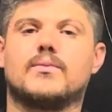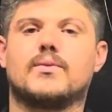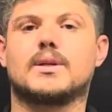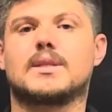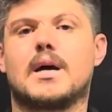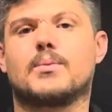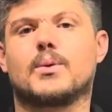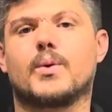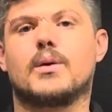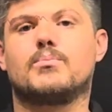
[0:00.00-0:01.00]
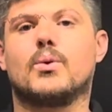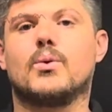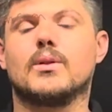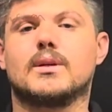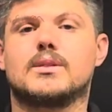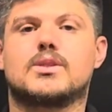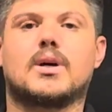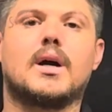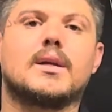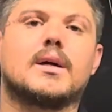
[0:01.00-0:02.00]
for example, when a ball is
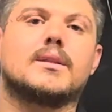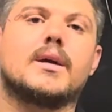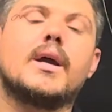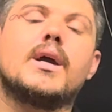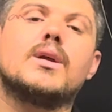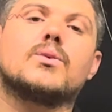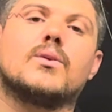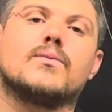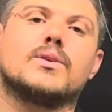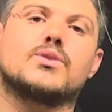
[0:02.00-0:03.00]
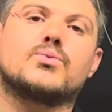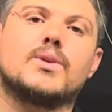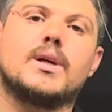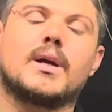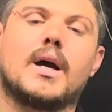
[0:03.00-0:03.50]
tied at the end of the string